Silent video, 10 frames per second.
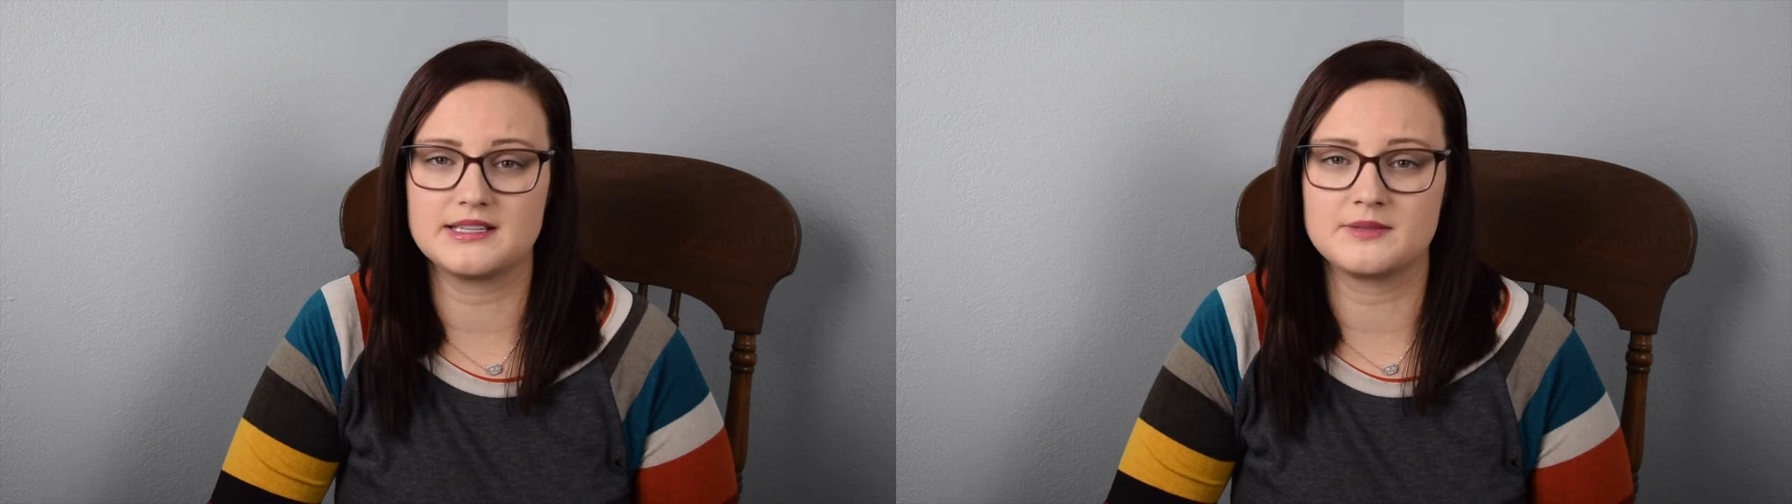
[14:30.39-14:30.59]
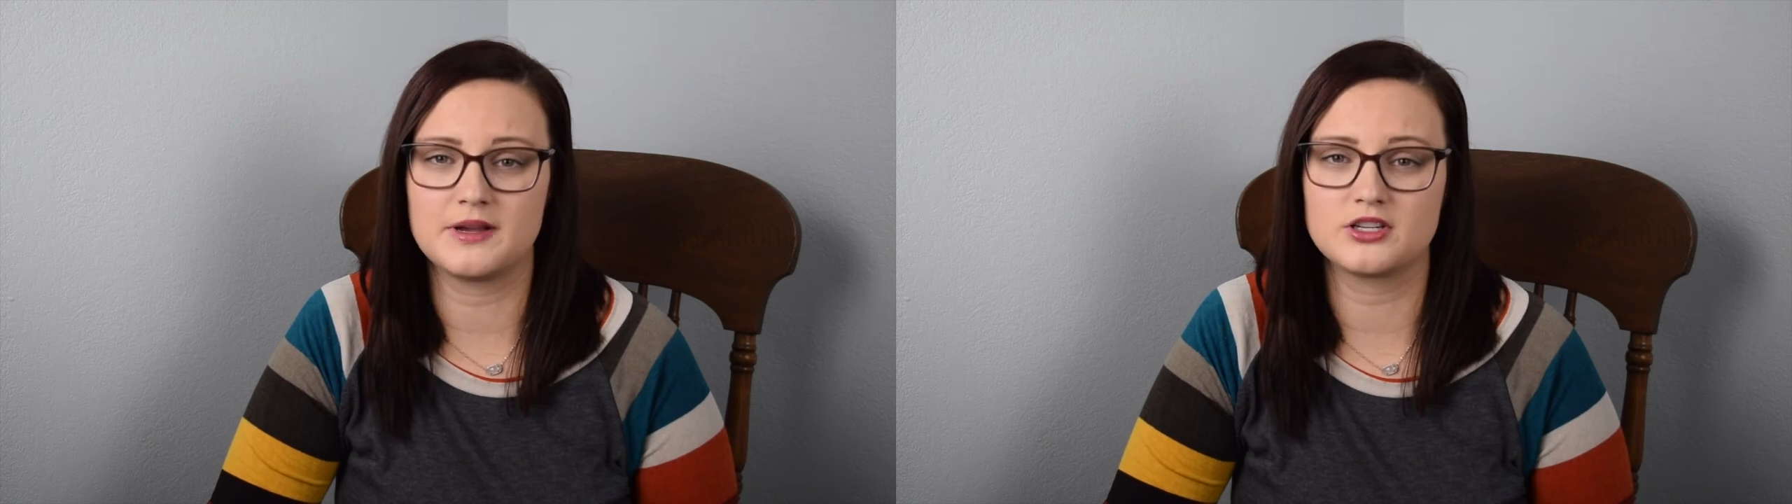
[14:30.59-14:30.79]

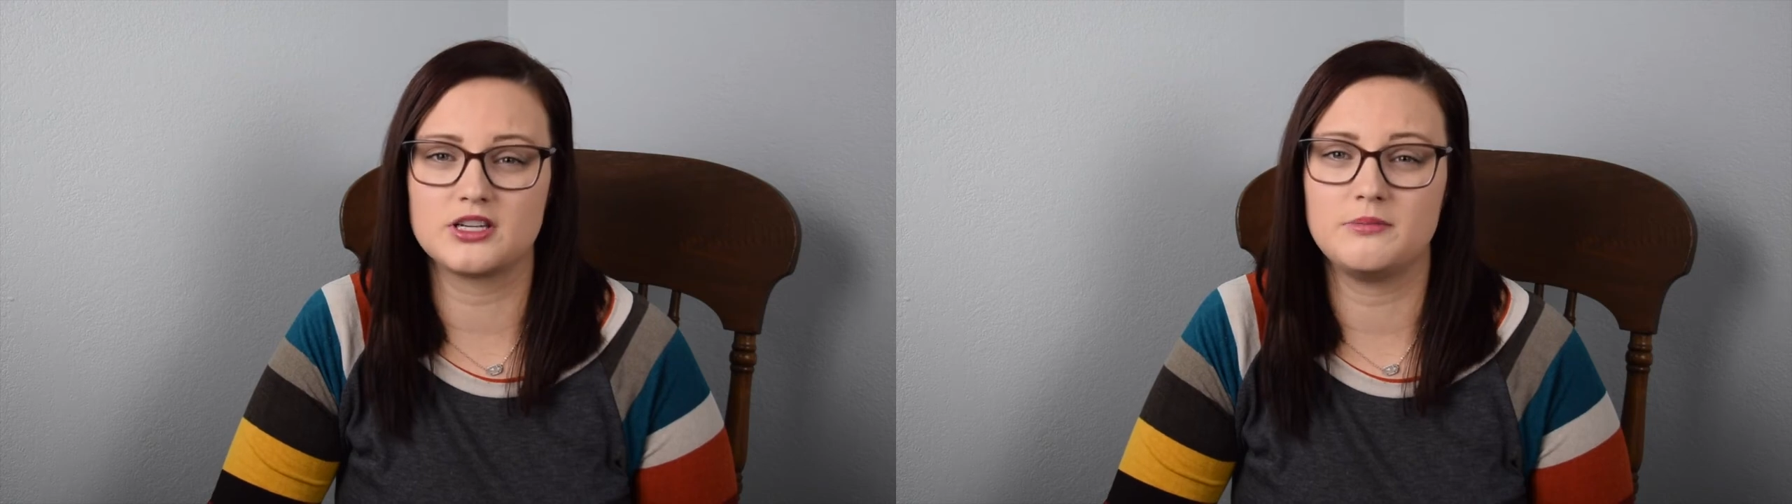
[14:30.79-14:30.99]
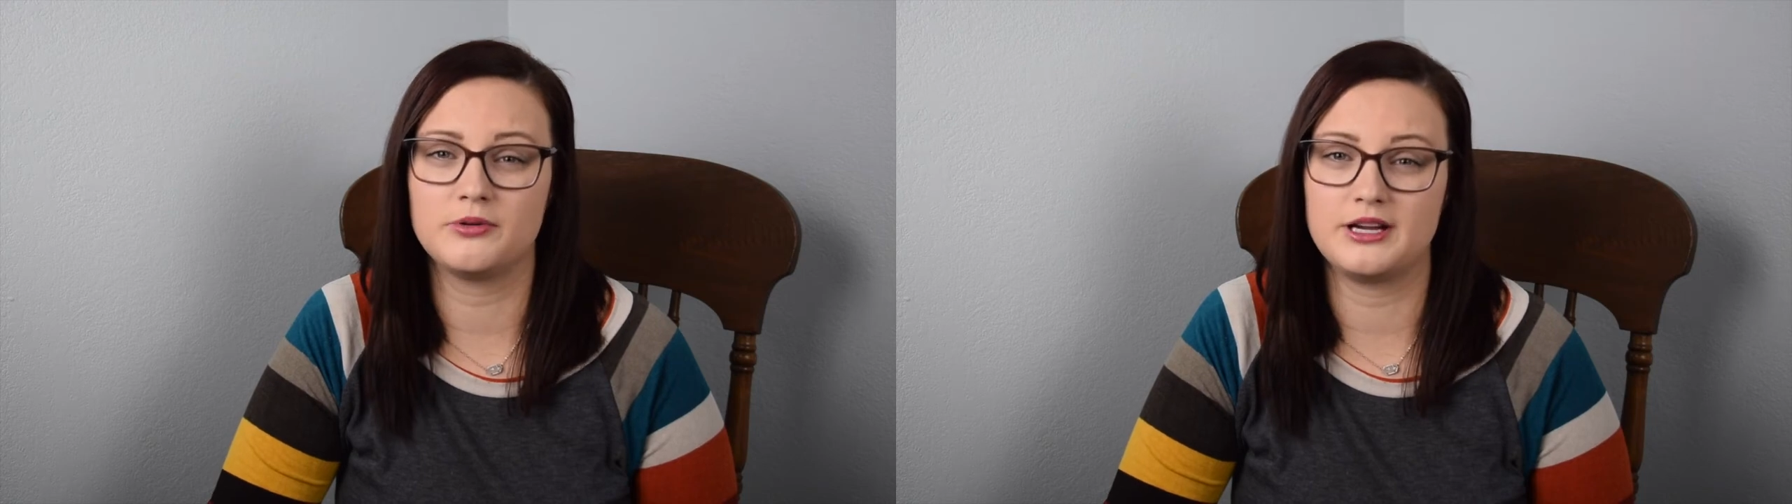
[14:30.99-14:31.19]

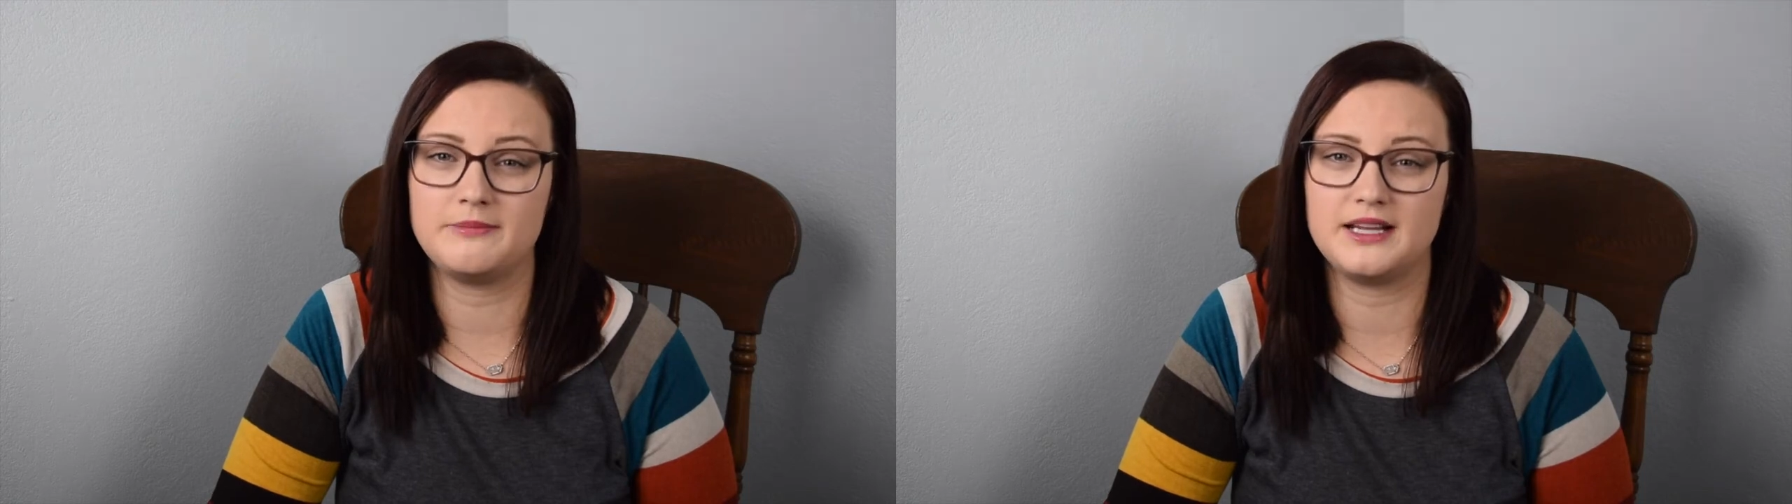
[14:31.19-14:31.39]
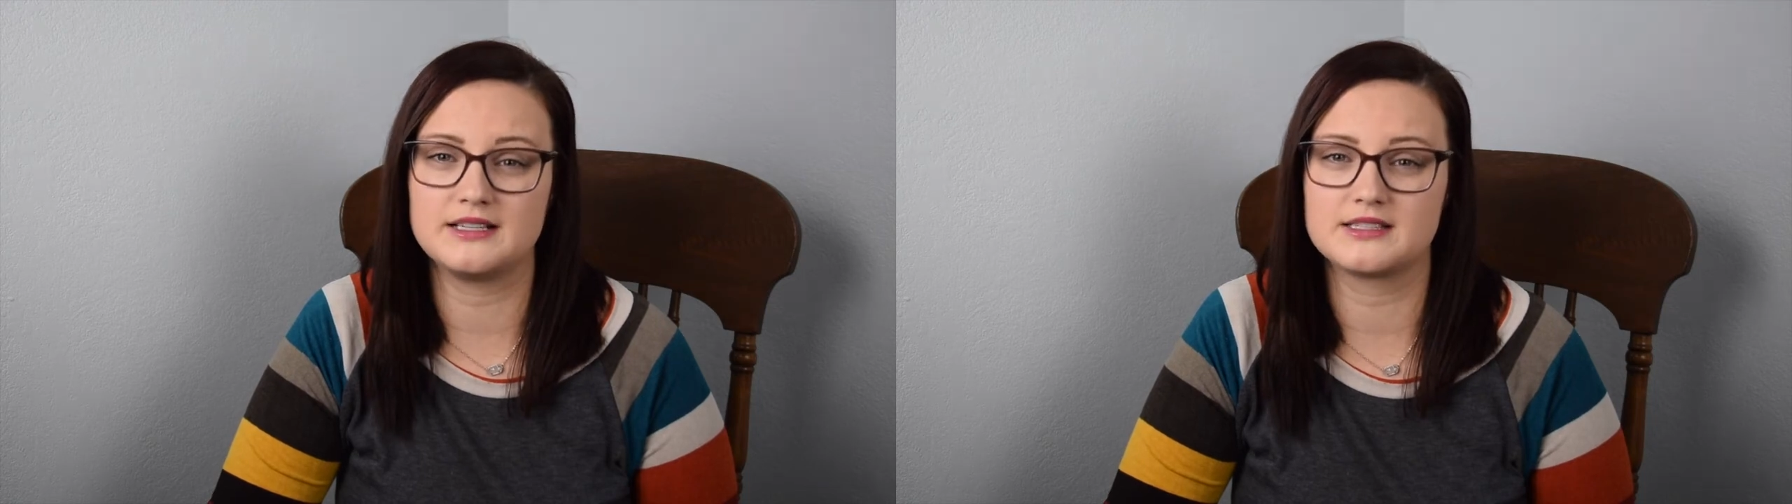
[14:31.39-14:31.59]
especially
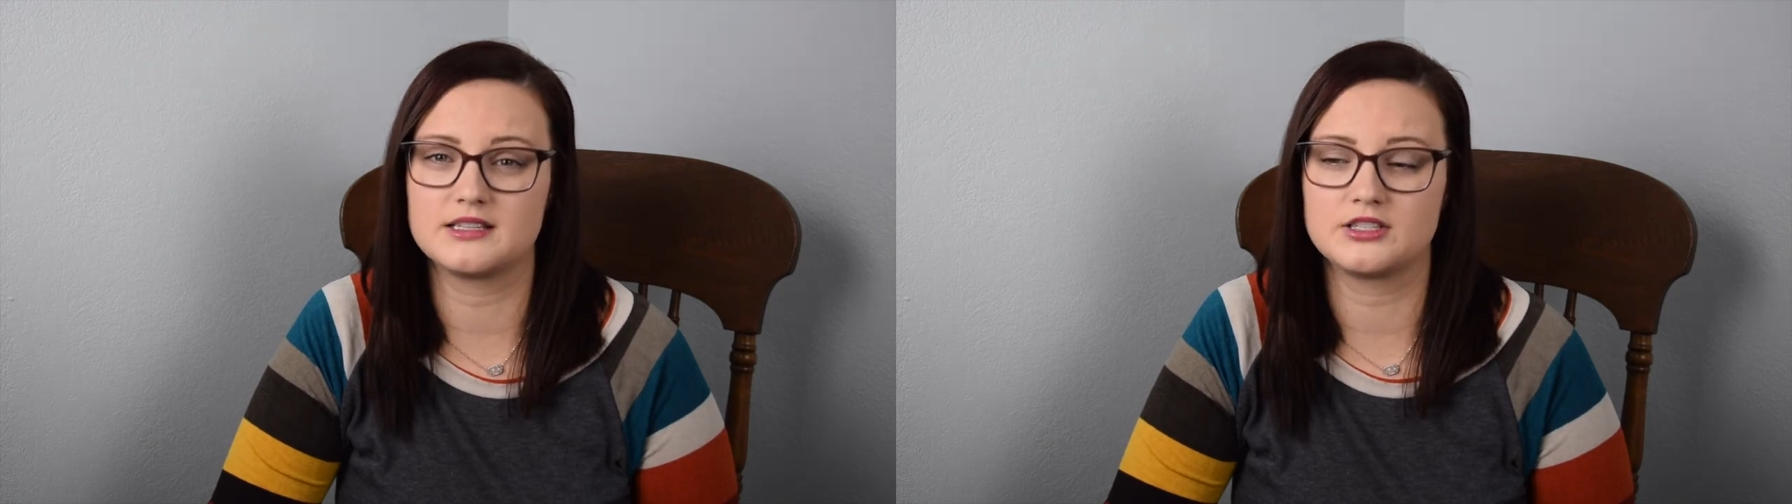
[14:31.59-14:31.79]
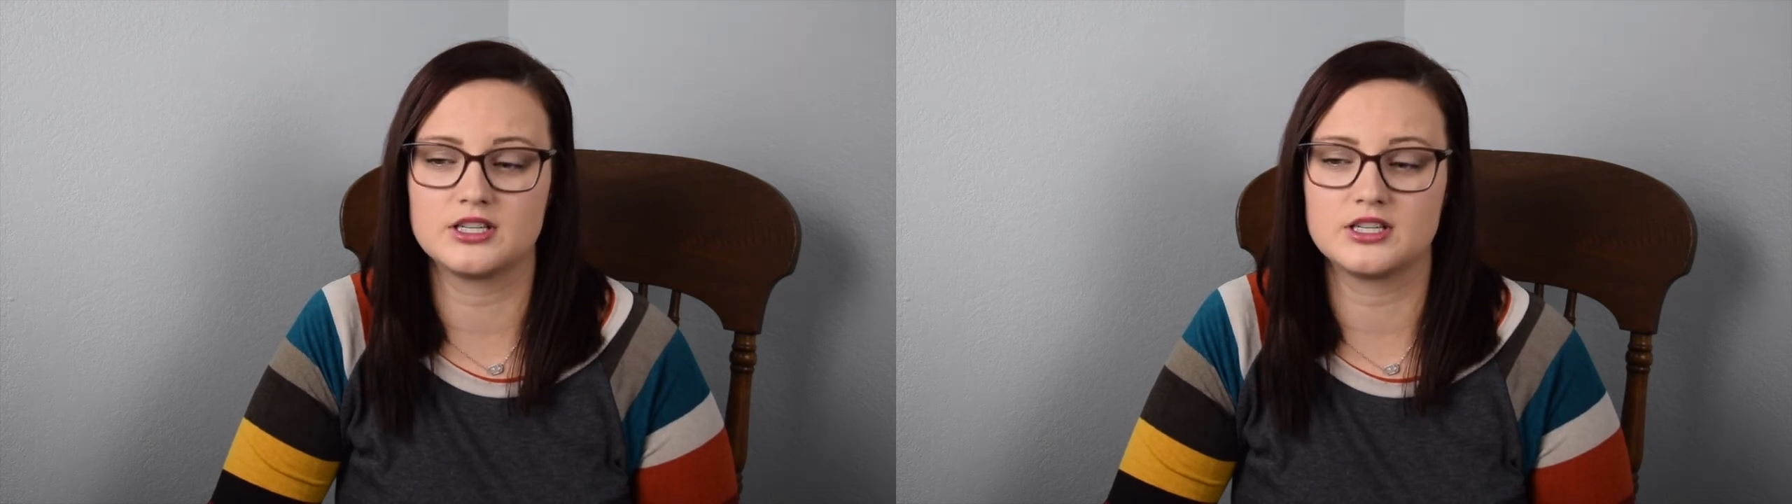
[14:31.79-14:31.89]
preemies.